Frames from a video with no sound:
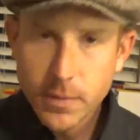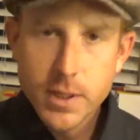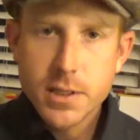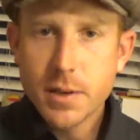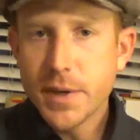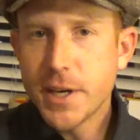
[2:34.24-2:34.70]

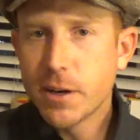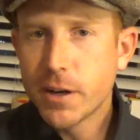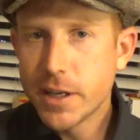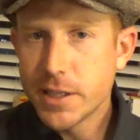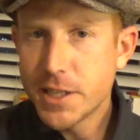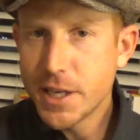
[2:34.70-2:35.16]
Something you're
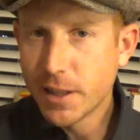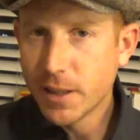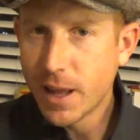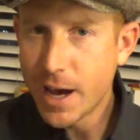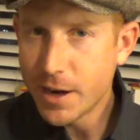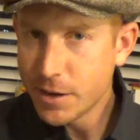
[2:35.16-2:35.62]
going to see a
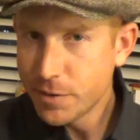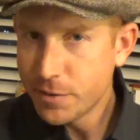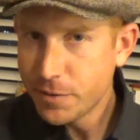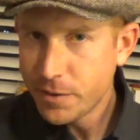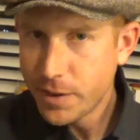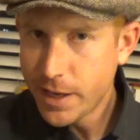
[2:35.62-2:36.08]
lot
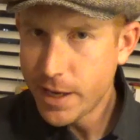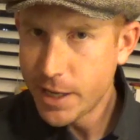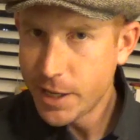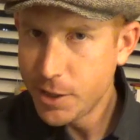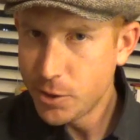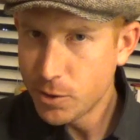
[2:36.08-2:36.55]
of
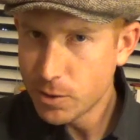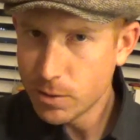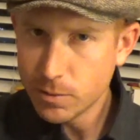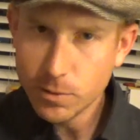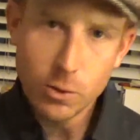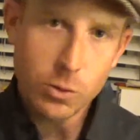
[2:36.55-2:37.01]
in
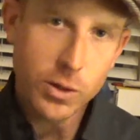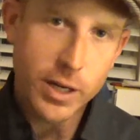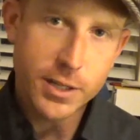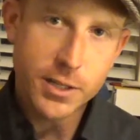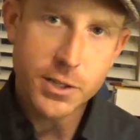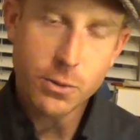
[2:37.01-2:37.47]
your local
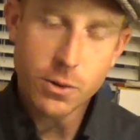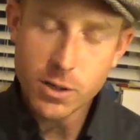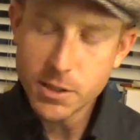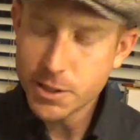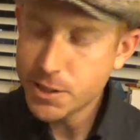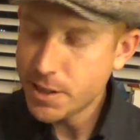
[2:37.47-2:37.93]
gun
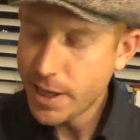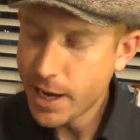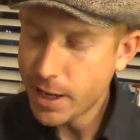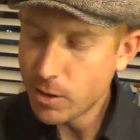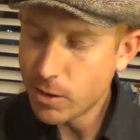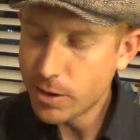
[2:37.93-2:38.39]
stores
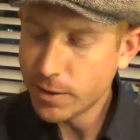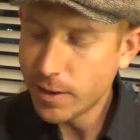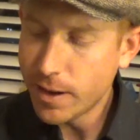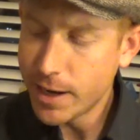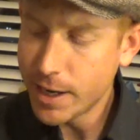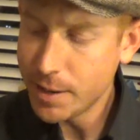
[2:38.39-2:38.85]
and
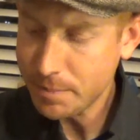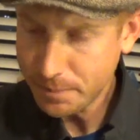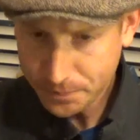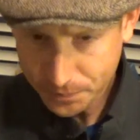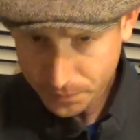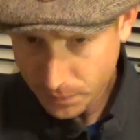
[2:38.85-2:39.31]
online
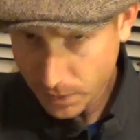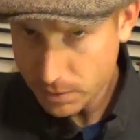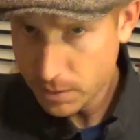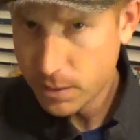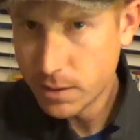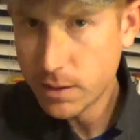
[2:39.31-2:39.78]

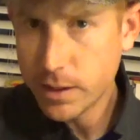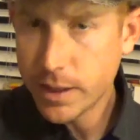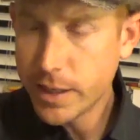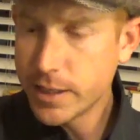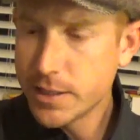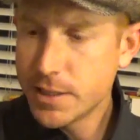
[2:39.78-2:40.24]

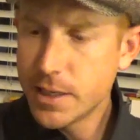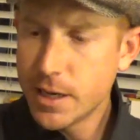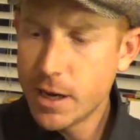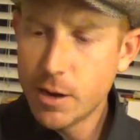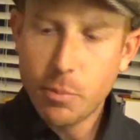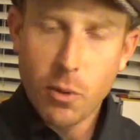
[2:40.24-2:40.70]
is
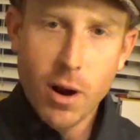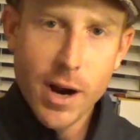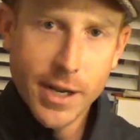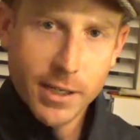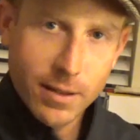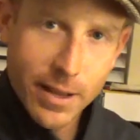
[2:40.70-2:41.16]
a
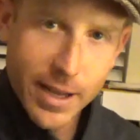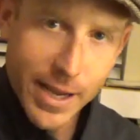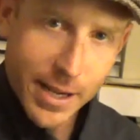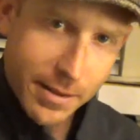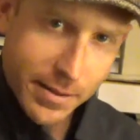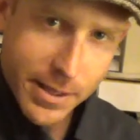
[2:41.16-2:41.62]
product
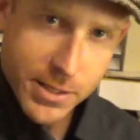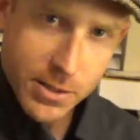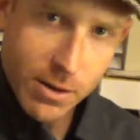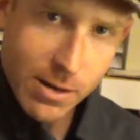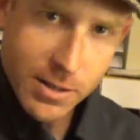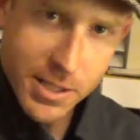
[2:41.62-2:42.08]
like
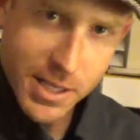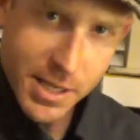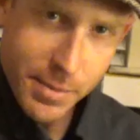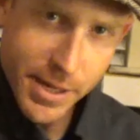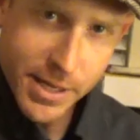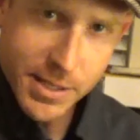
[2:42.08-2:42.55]
this
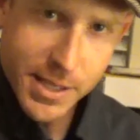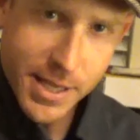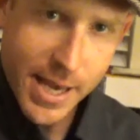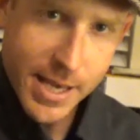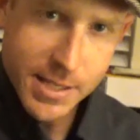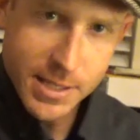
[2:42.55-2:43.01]
RCBS
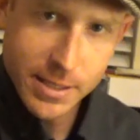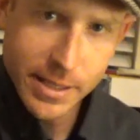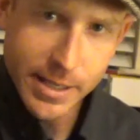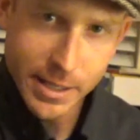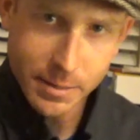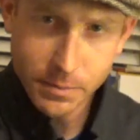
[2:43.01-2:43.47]
Case
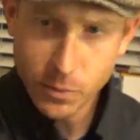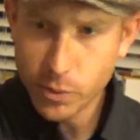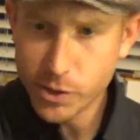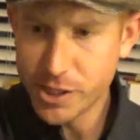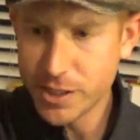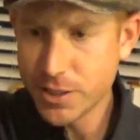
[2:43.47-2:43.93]
Slick,
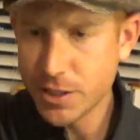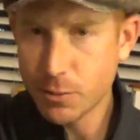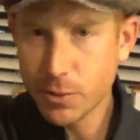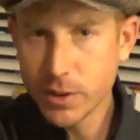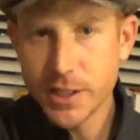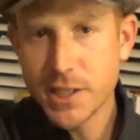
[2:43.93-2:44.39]
which is
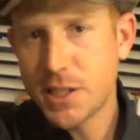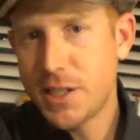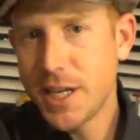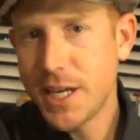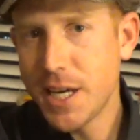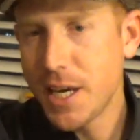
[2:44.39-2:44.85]
a really
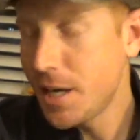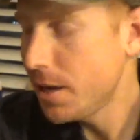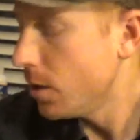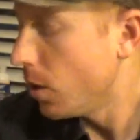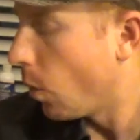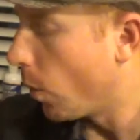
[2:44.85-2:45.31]
sticky,
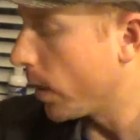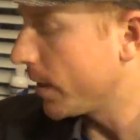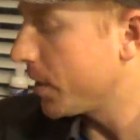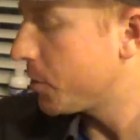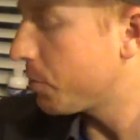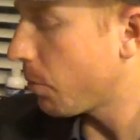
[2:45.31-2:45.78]

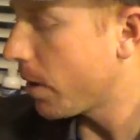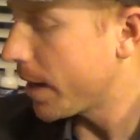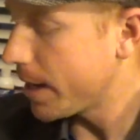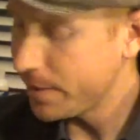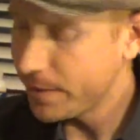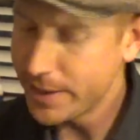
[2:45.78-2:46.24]
oily
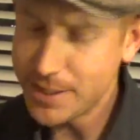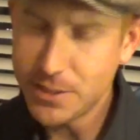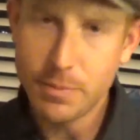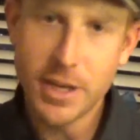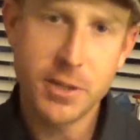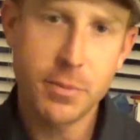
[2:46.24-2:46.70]
spray
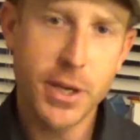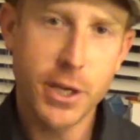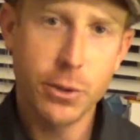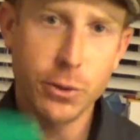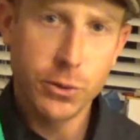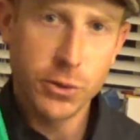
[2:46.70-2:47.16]
that's meant to be
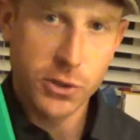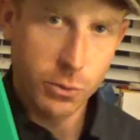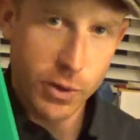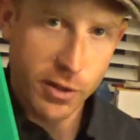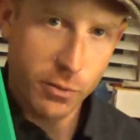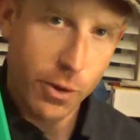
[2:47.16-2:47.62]
used
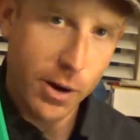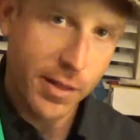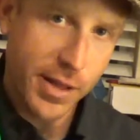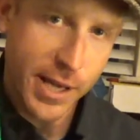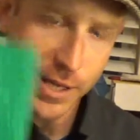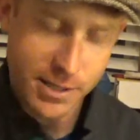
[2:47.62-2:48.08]
with one
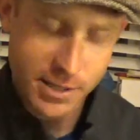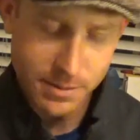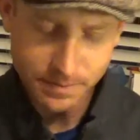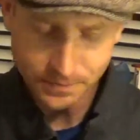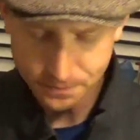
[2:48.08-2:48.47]
of these.